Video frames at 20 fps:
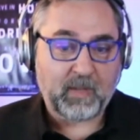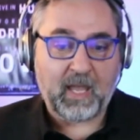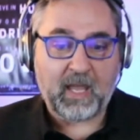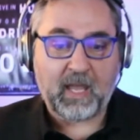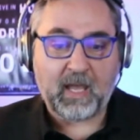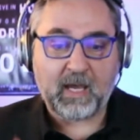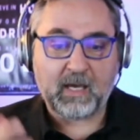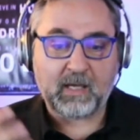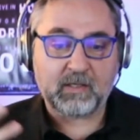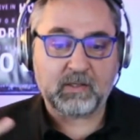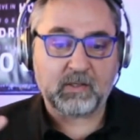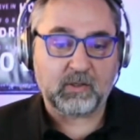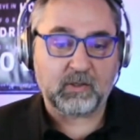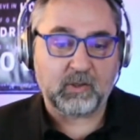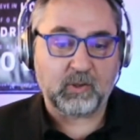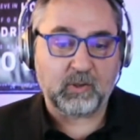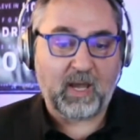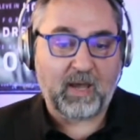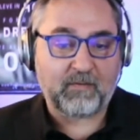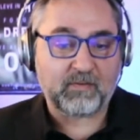And
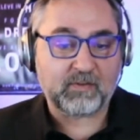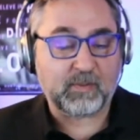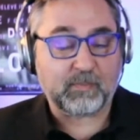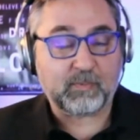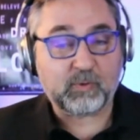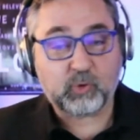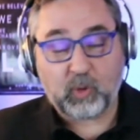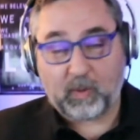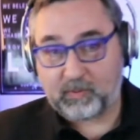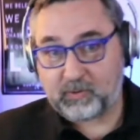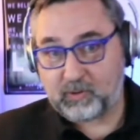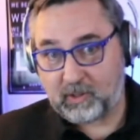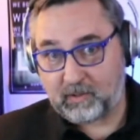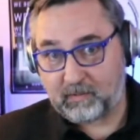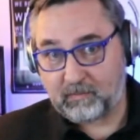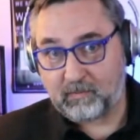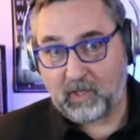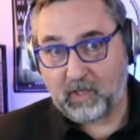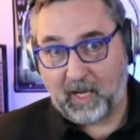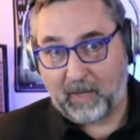you have a subscription
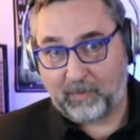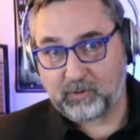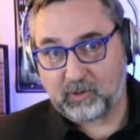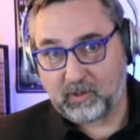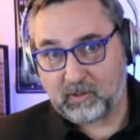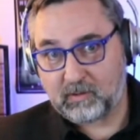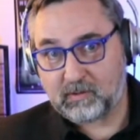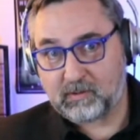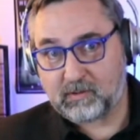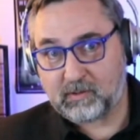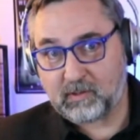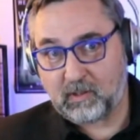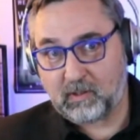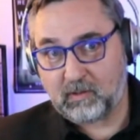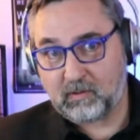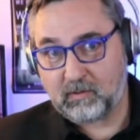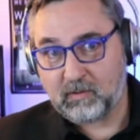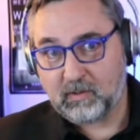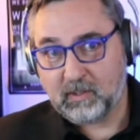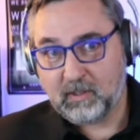option.
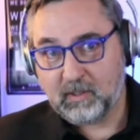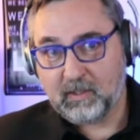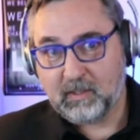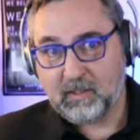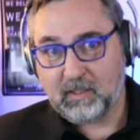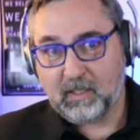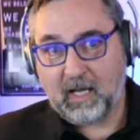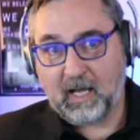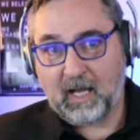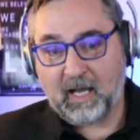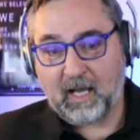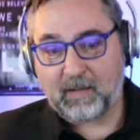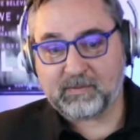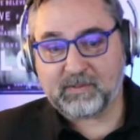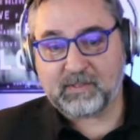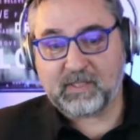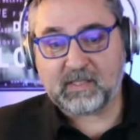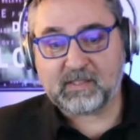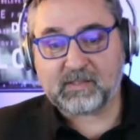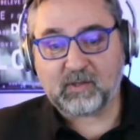So
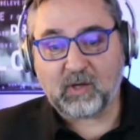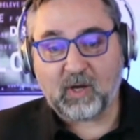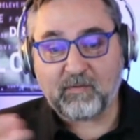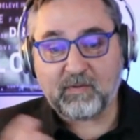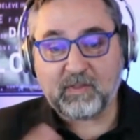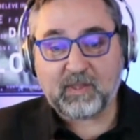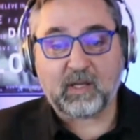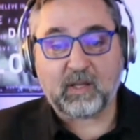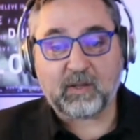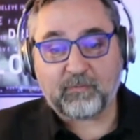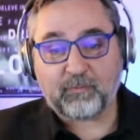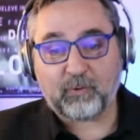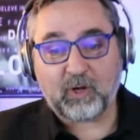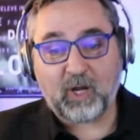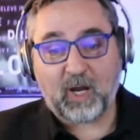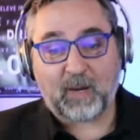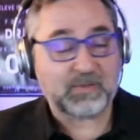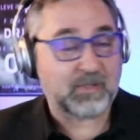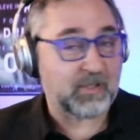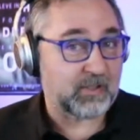since everything on the free
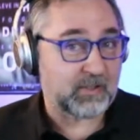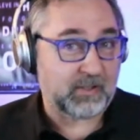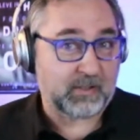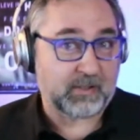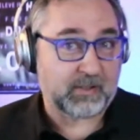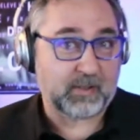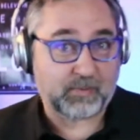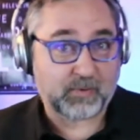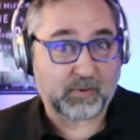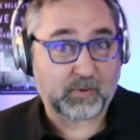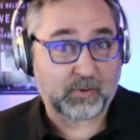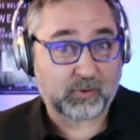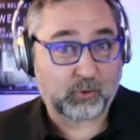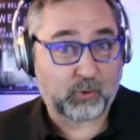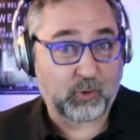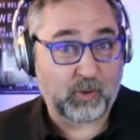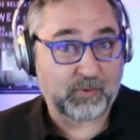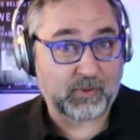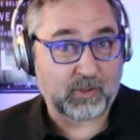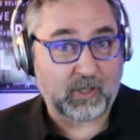option is in the
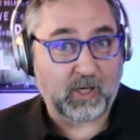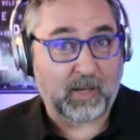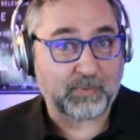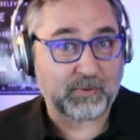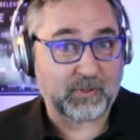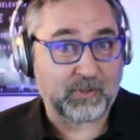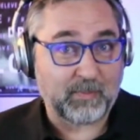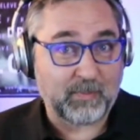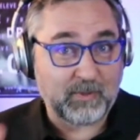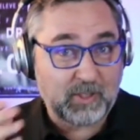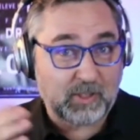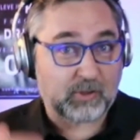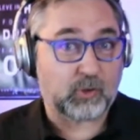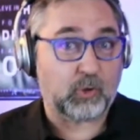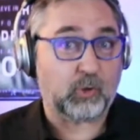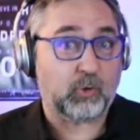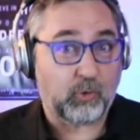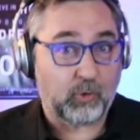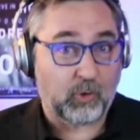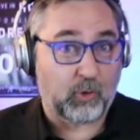subscription option, let me just
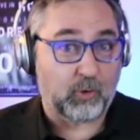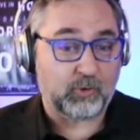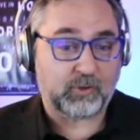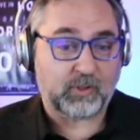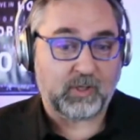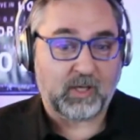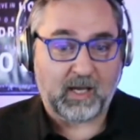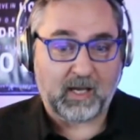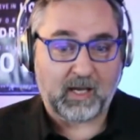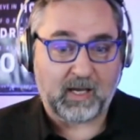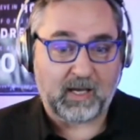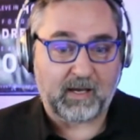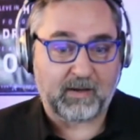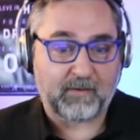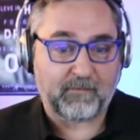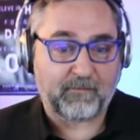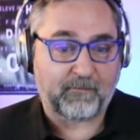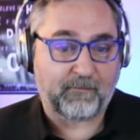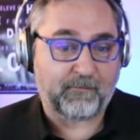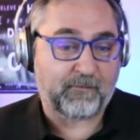go through those
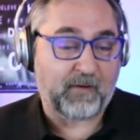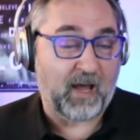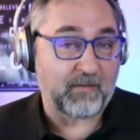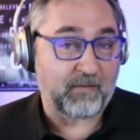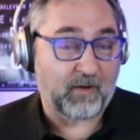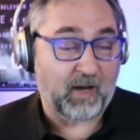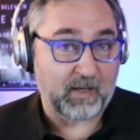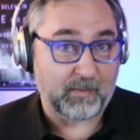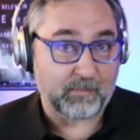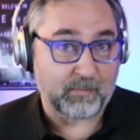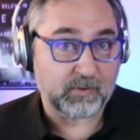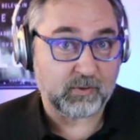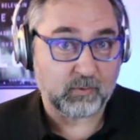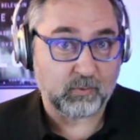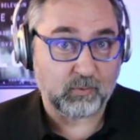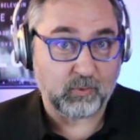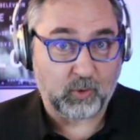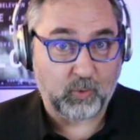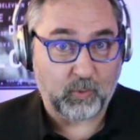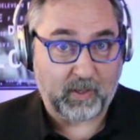5 items
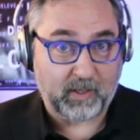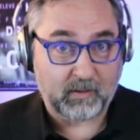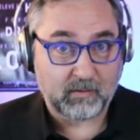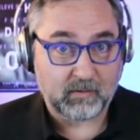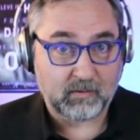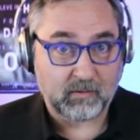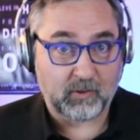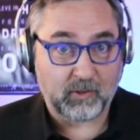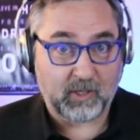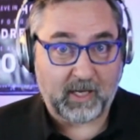real quick. Okay.